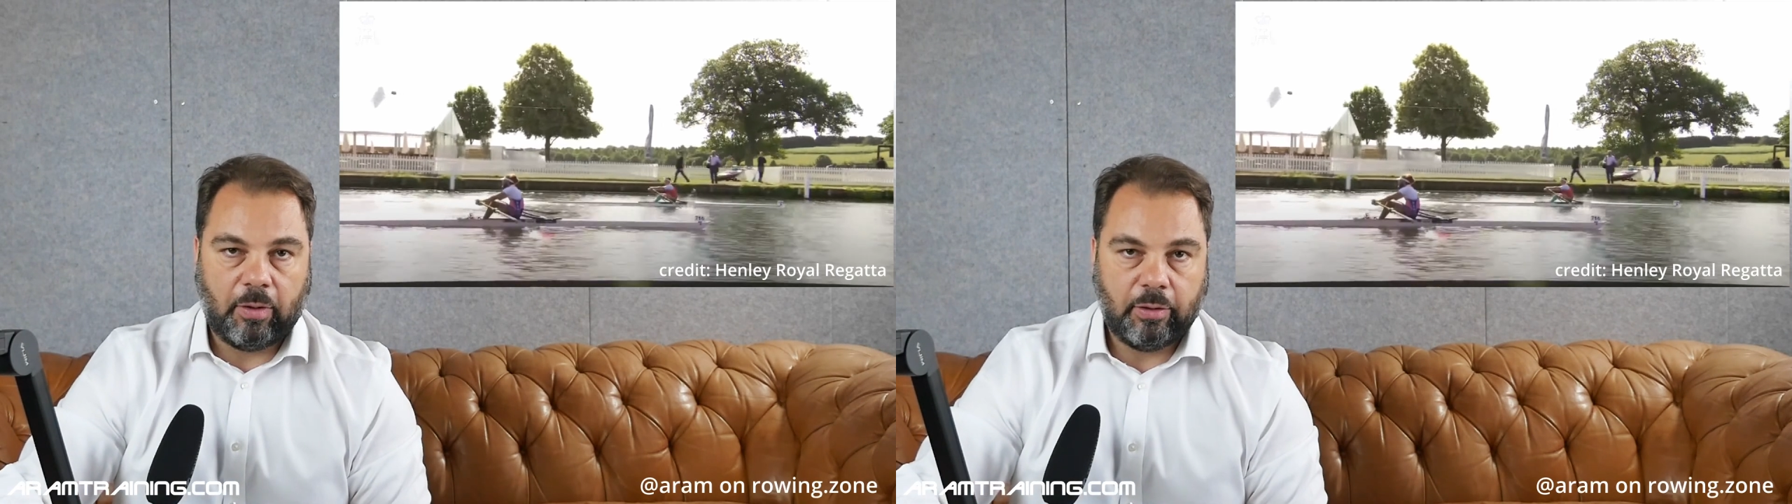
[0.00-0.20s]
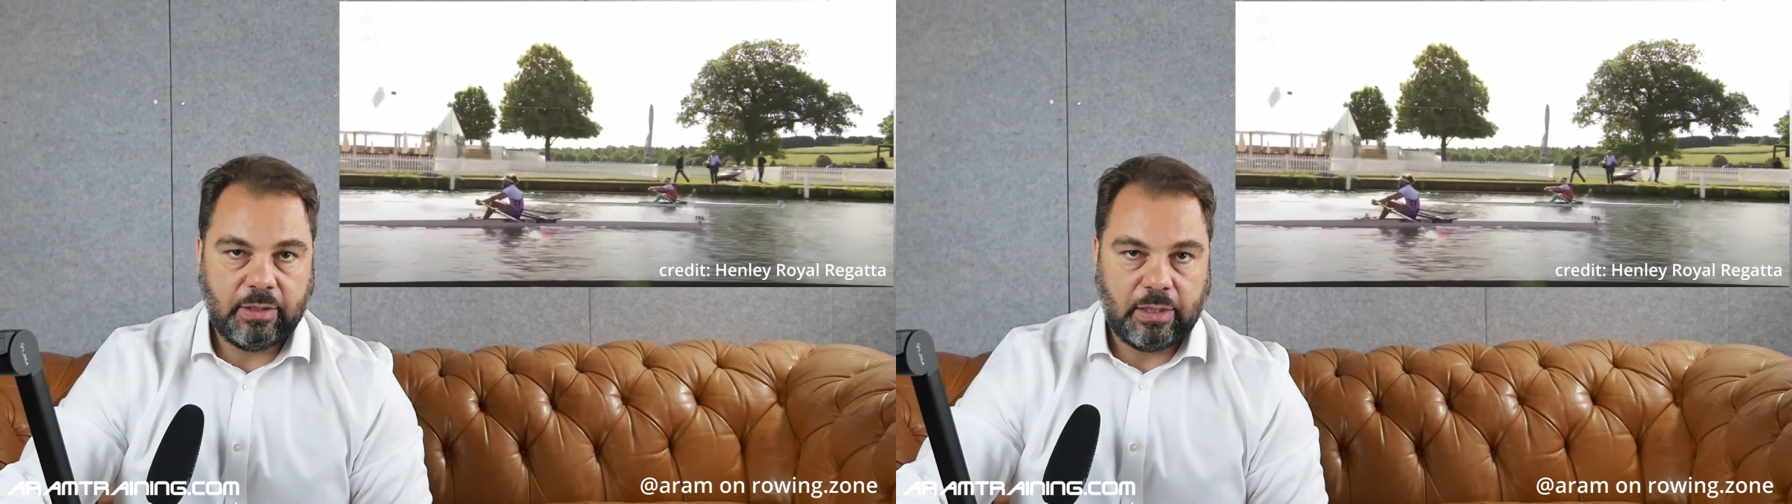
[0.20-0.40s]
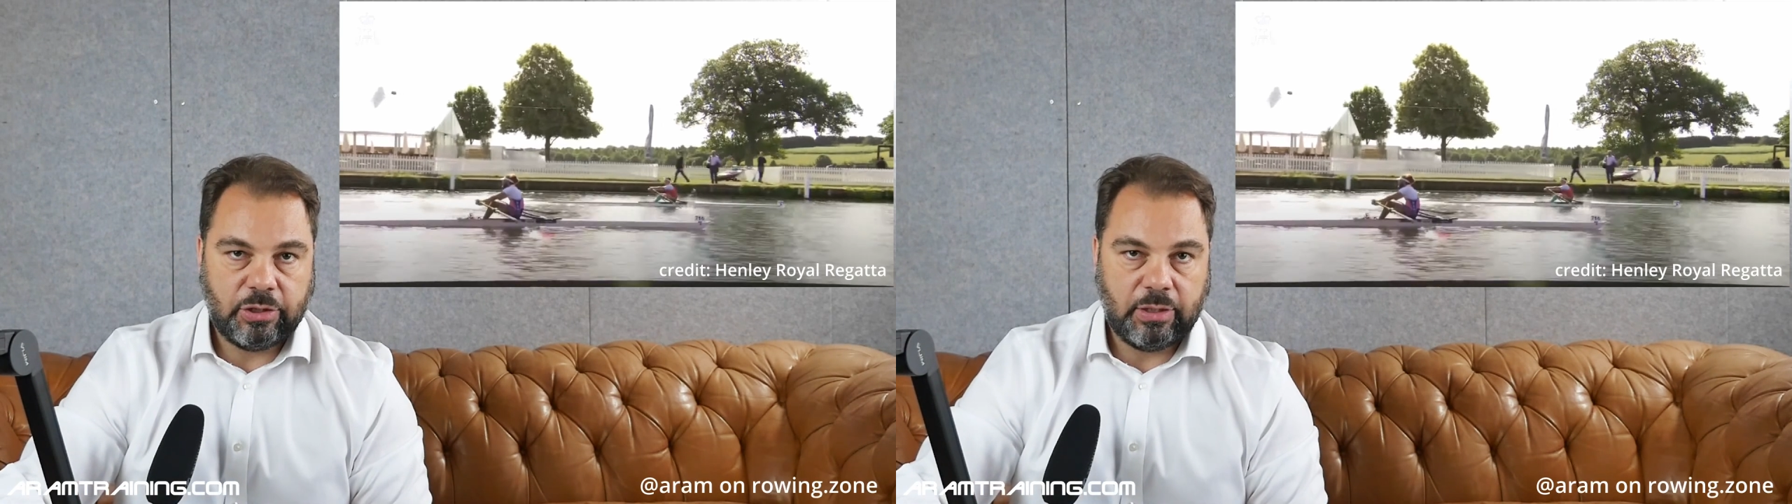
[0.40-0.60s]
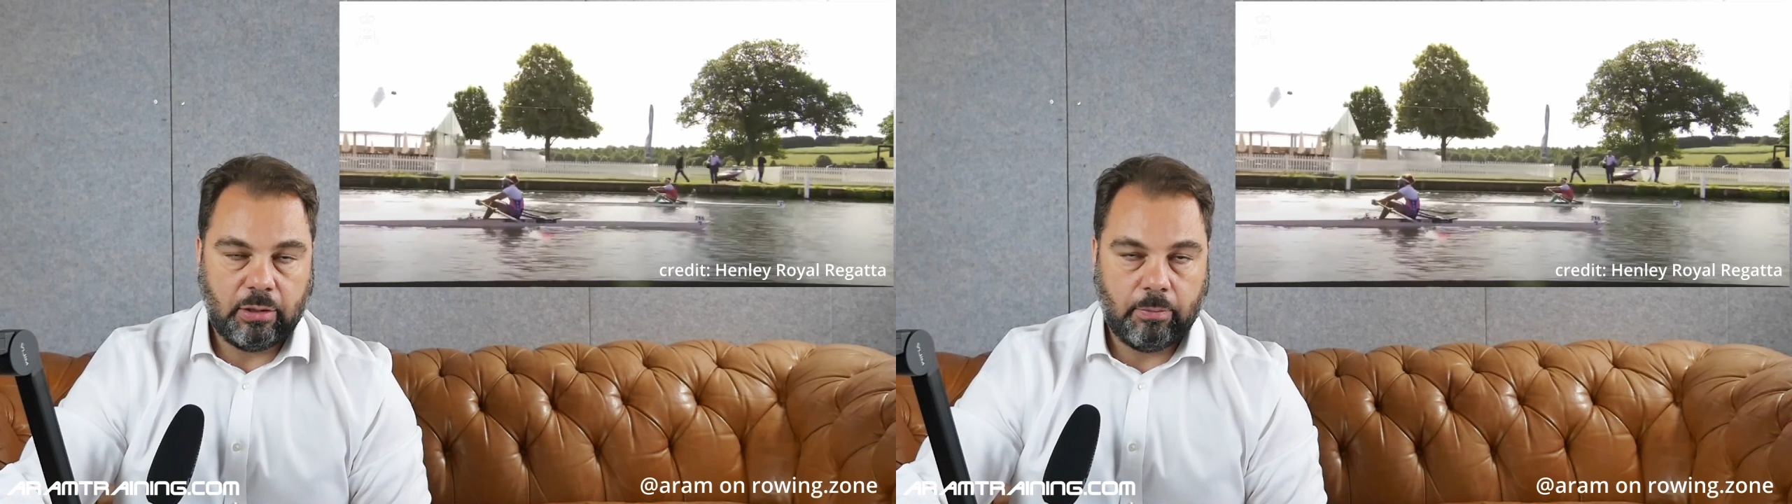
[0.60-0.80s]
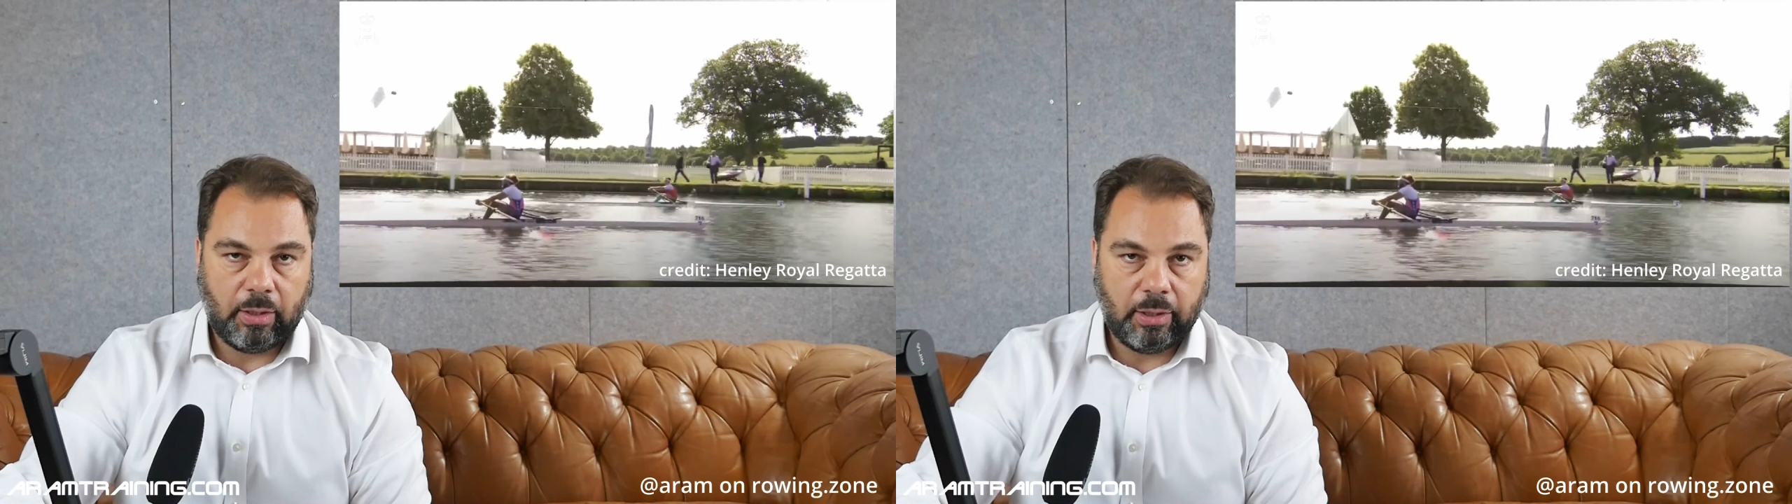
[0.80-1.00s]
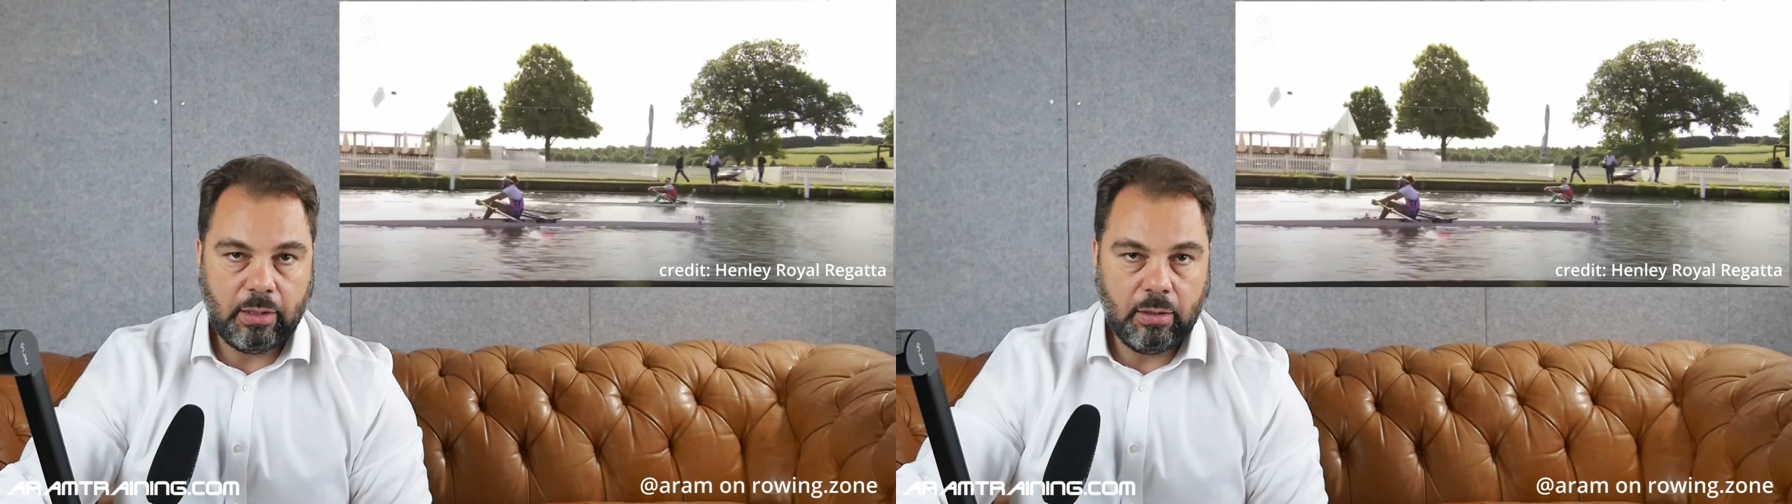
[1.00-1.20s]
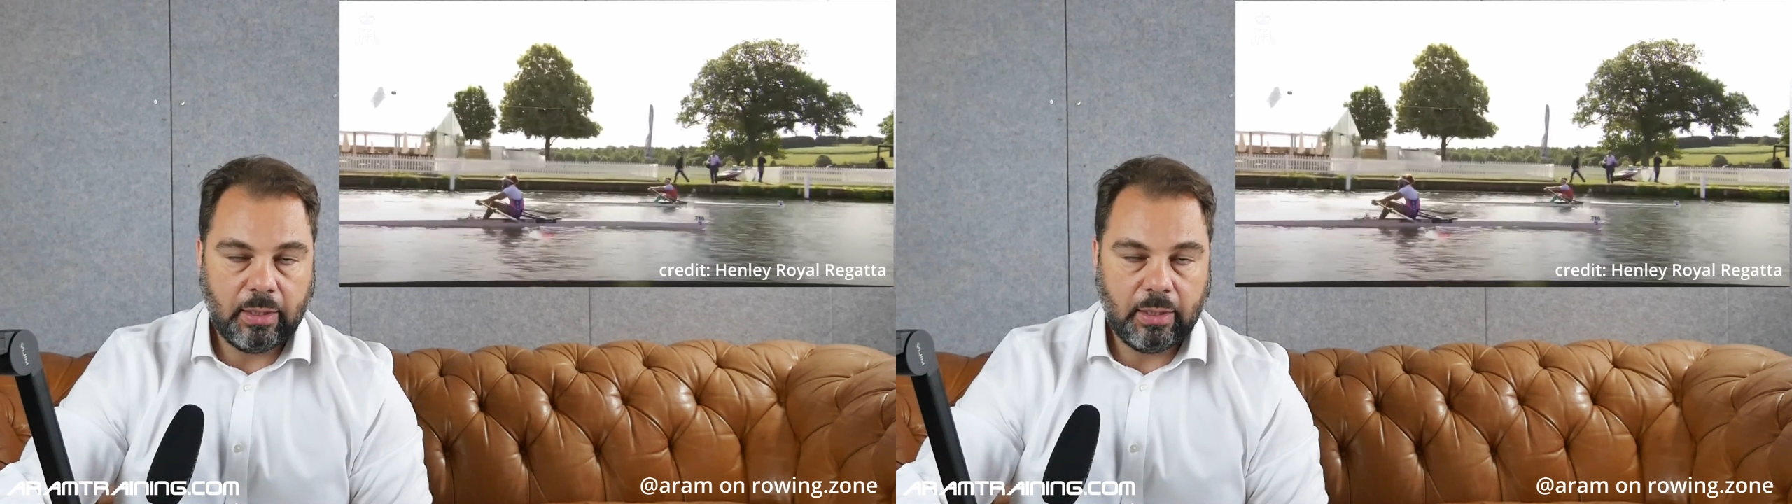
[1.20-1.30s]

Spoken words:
body tension in your body,